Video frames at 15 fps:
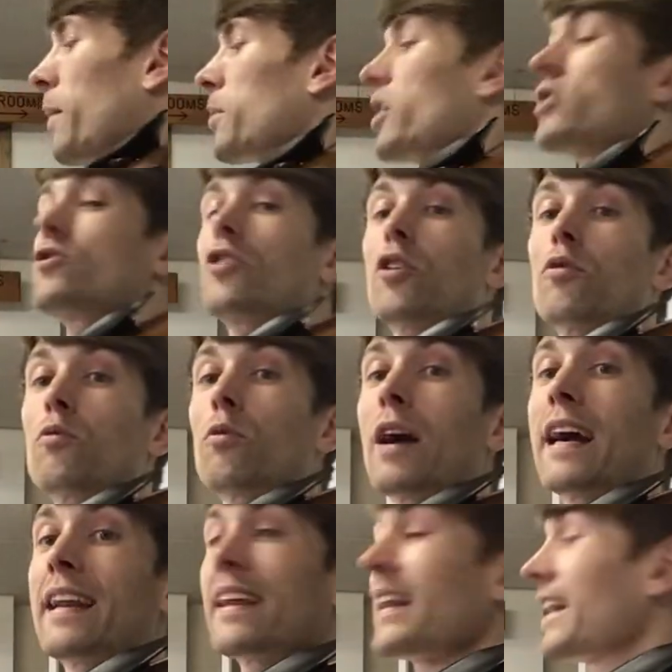I'm gonna start
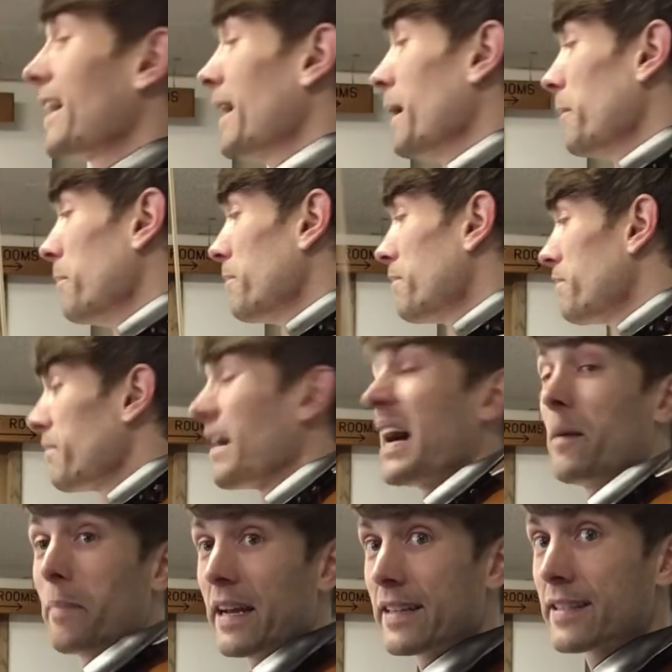right at M.
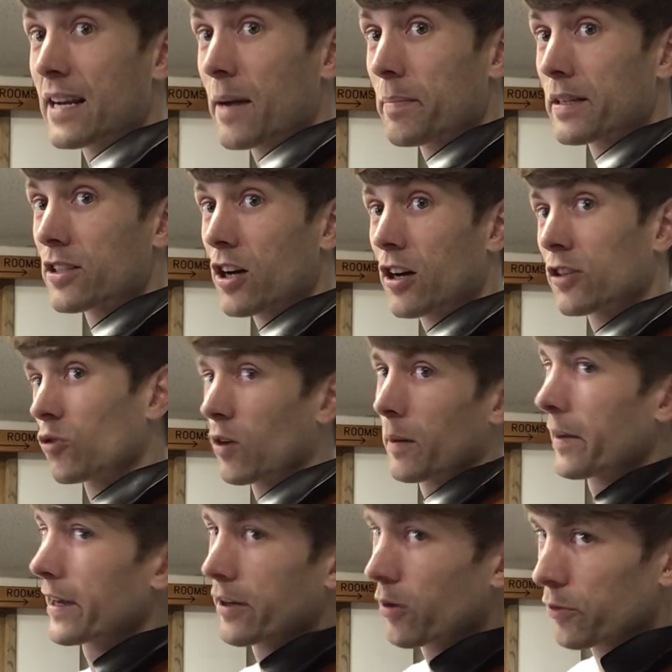I may stop and talk or
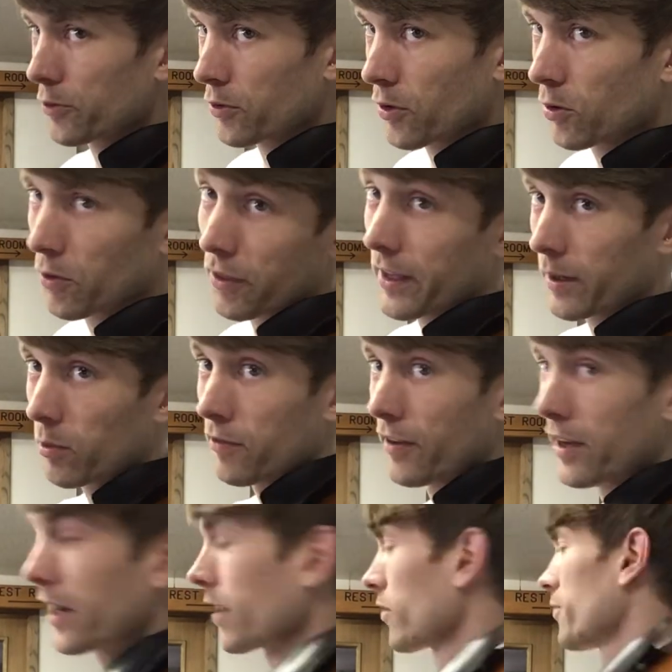I might go through the whole thing. We'll
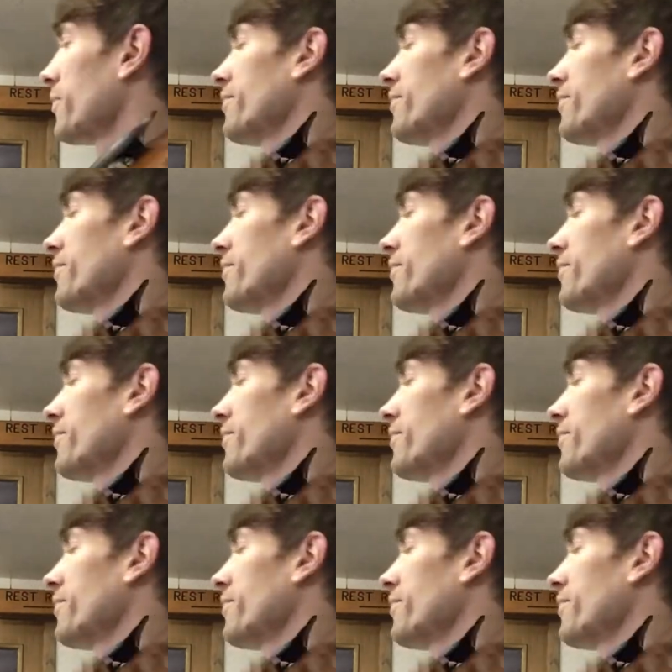find out.